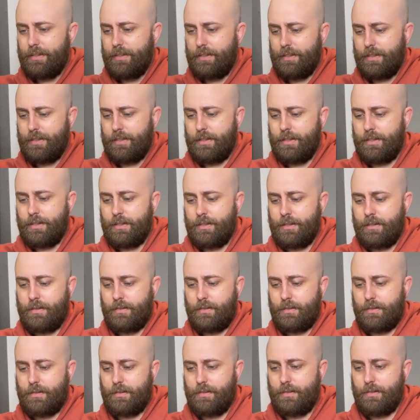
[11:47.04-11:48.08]

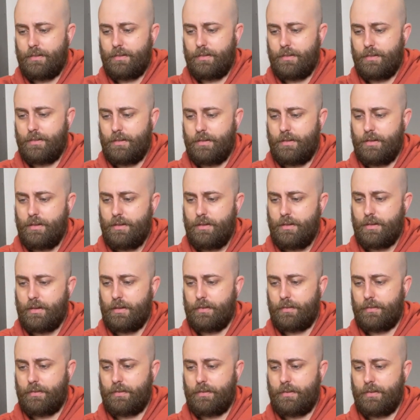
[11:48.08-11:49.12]
And
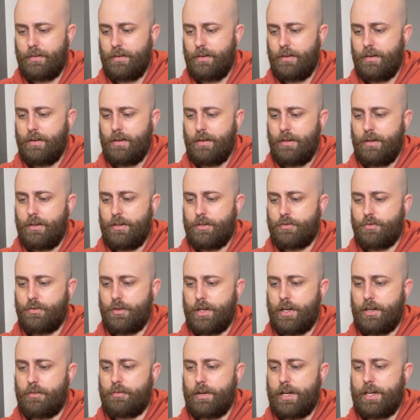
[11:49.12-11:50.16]
yes, try
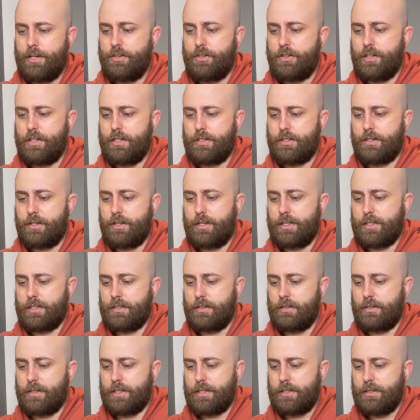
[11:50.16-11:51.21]
and arrange these guys
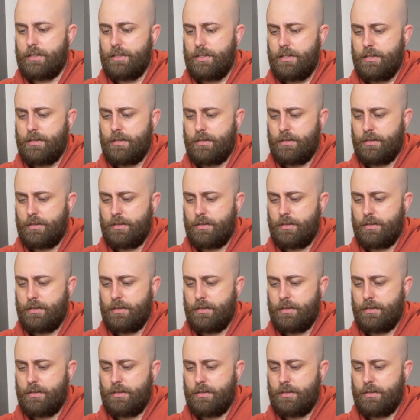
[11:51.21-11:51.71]
nicely.